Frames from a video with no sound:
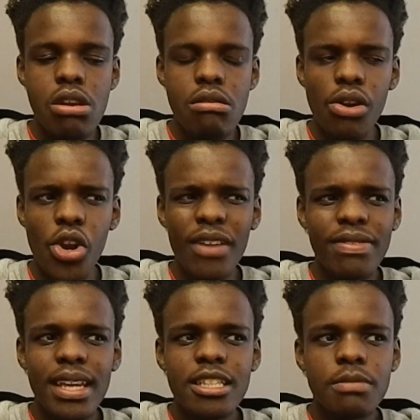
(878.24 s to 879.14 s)
Not
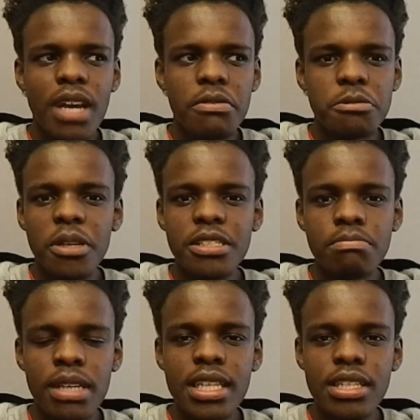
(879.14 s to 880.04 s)
that it's my
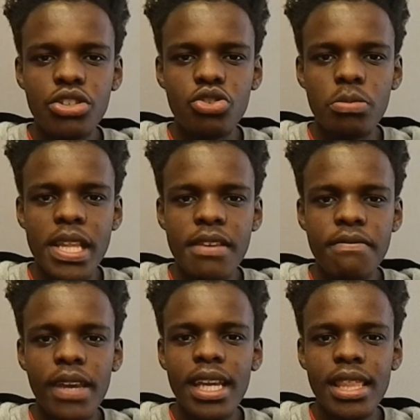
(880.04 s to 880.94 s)
responsibility to, but the
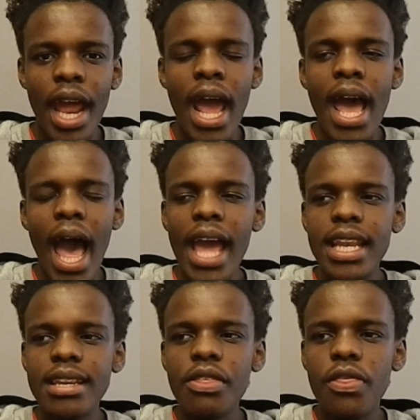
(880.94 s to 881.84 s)
fact that I
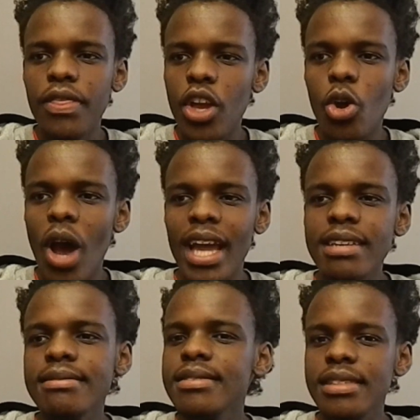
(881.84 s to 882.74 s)
didn't see
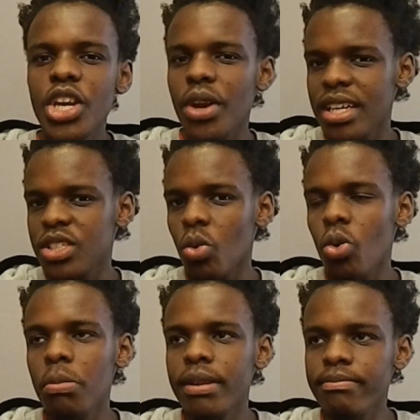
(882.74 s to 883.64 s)
her as a
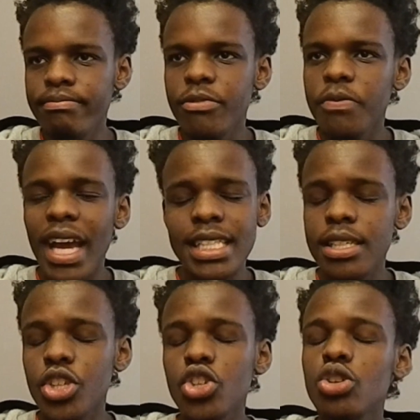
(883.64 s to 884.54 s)
woman, as
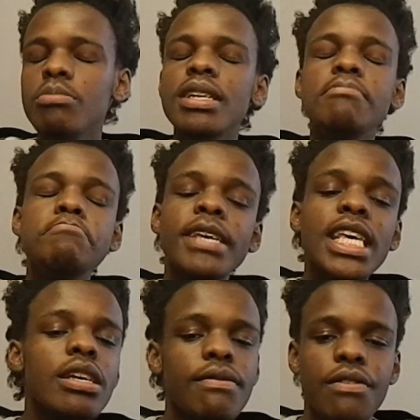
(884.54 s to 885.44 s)
a human
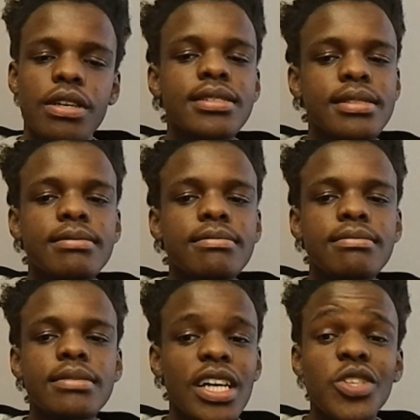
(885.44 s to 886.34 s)
being first.
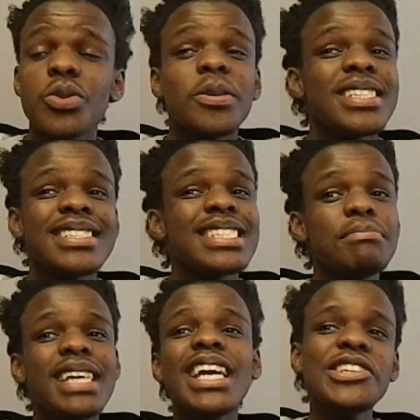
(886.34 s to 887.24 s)
I saw her as a
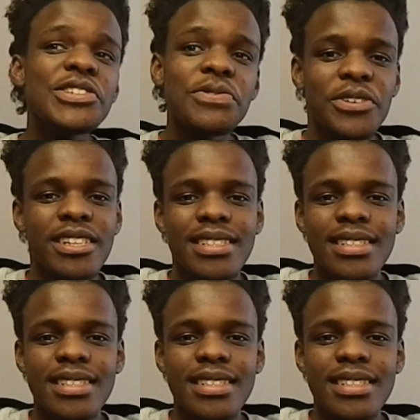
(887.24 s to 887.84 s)
temptation first.